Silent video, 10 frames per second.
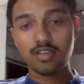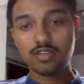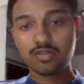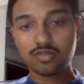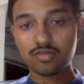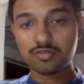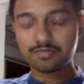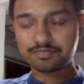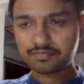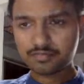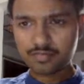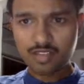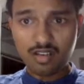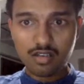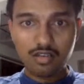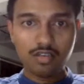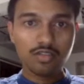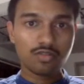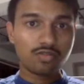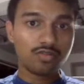So
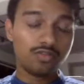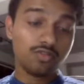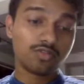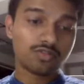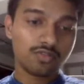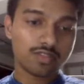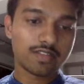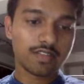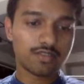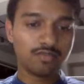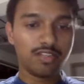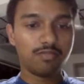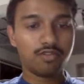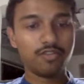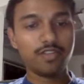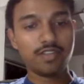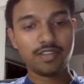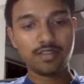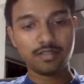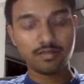those questions has to be uploaded
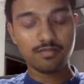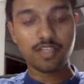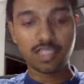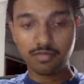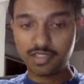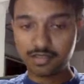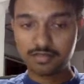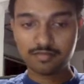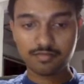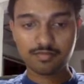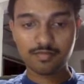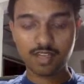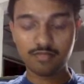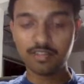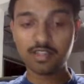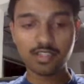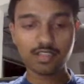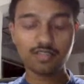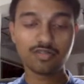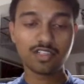in database. One
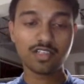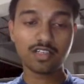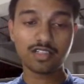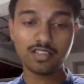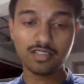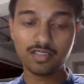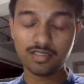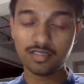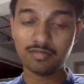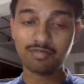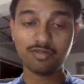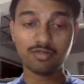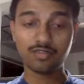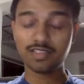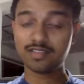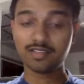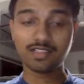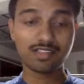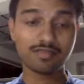thing is you can directly upload as a like